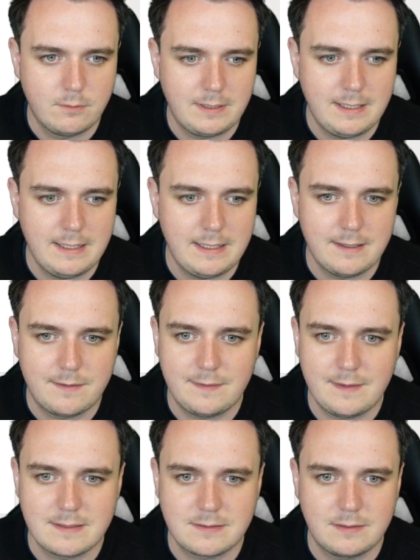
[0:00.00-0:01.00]
Okay, I think
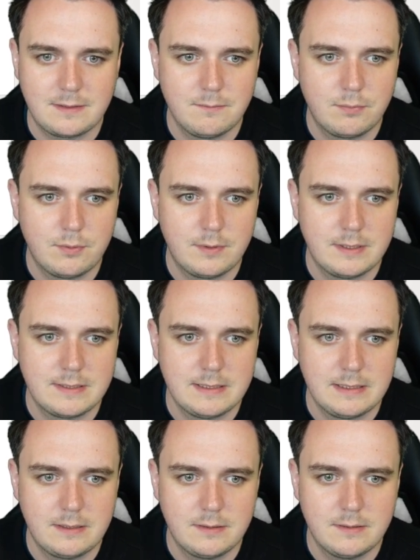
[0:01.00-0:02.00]
that's looking
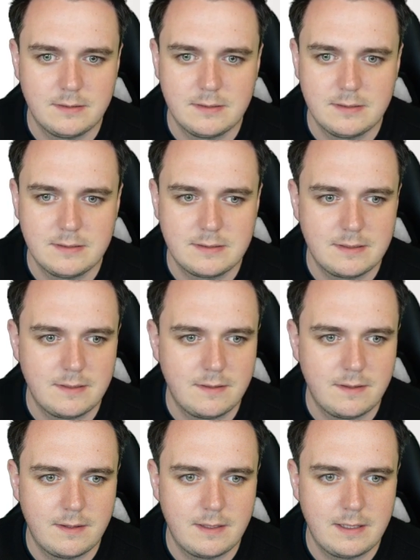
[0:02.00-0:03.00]
pretty good
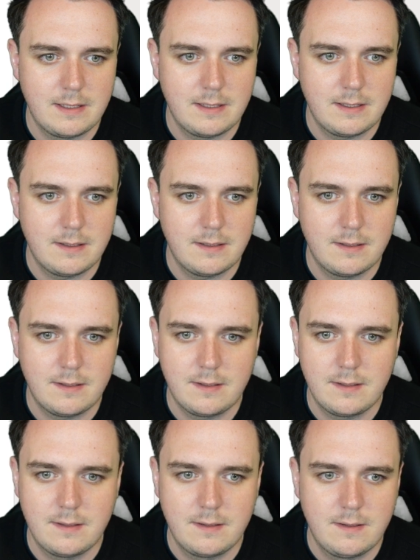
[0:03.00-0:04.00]
there.
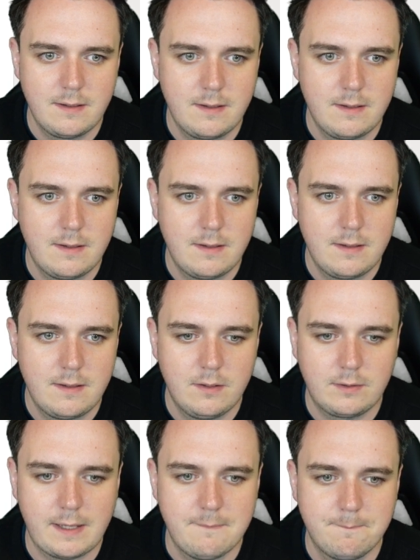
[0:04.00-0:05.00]

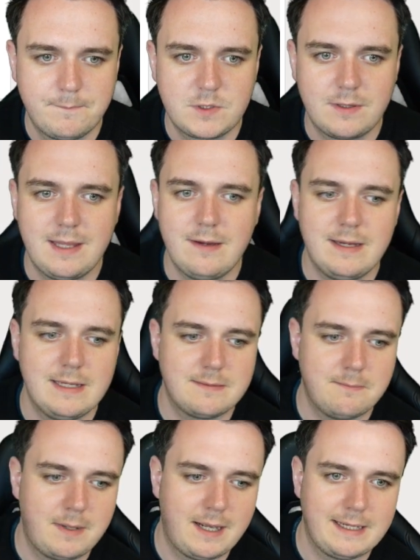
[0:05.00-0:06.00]
Okay, so there
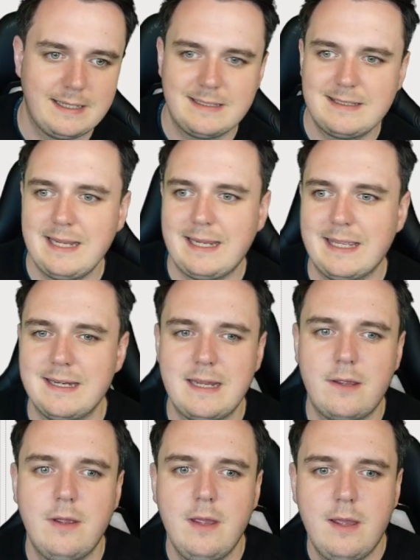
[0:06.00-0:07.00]
is my ticket.
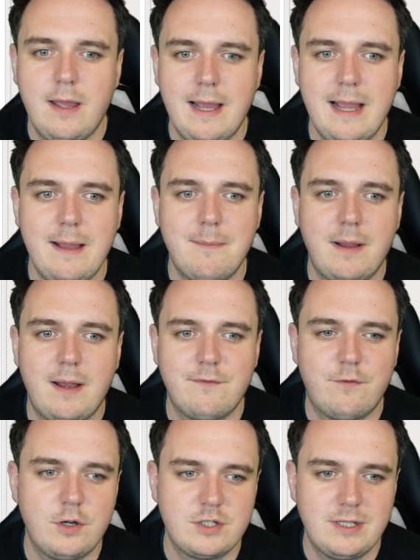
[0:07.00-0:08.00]
Now,
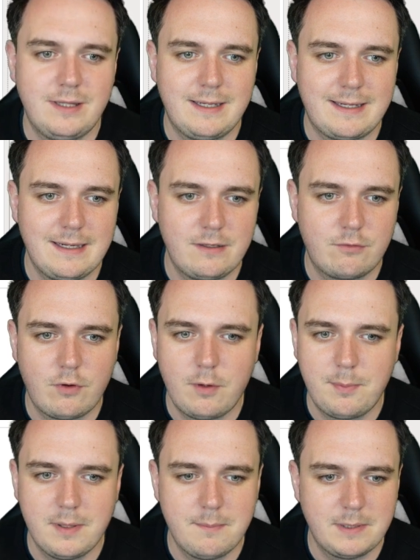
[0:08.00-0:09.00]
unfortunately, I can't
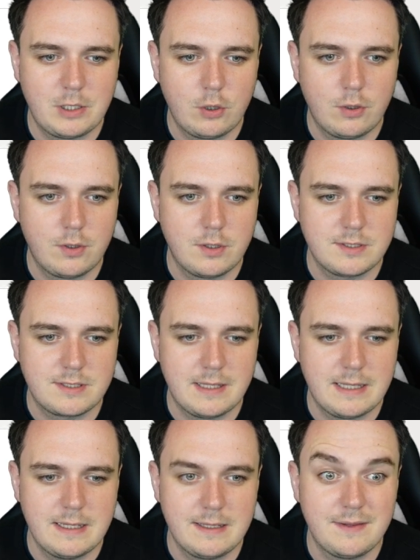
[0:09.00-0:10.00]
crop it because
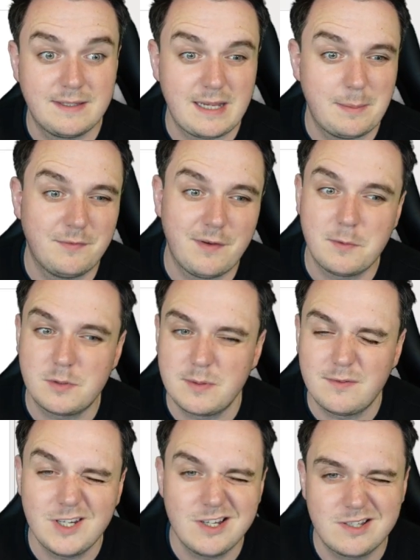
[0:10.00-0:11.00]
the type of image
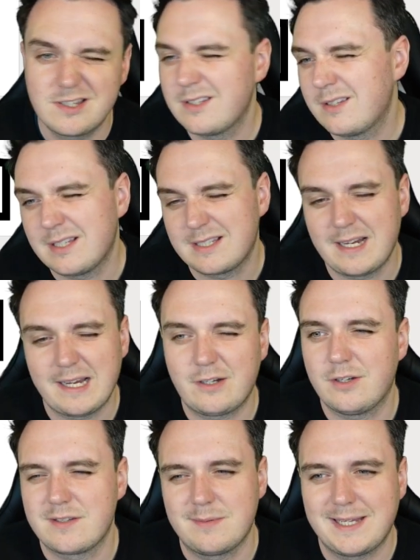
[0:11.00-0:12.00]
we've used is an
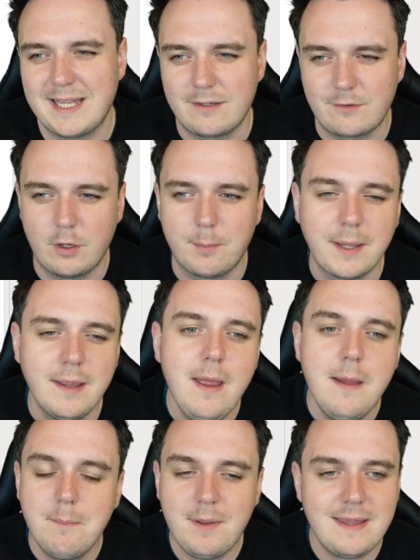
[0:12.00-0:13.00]
icon, so we can't crop it.
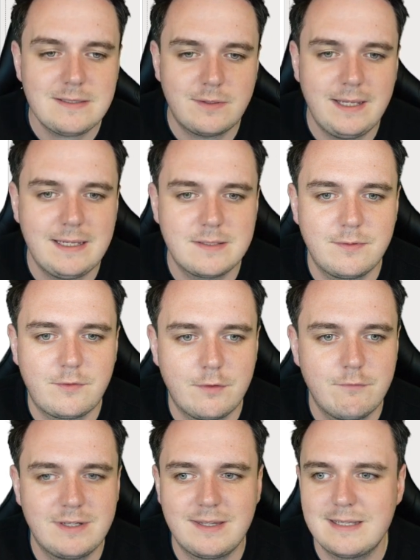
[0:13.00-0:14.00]
But that's okay because we've
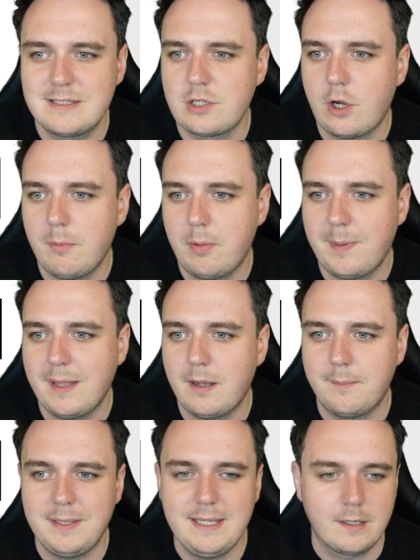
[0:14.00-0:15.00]
gotten rid of this top bit
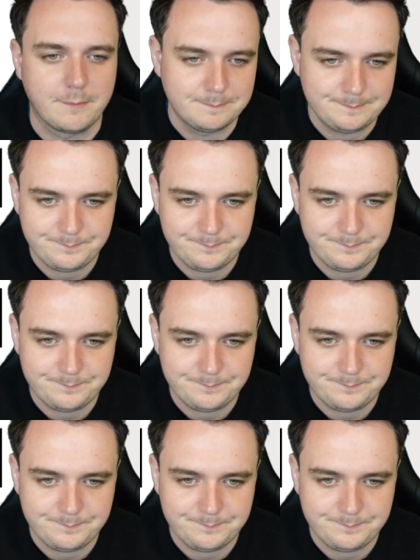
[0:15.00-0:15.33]
up here.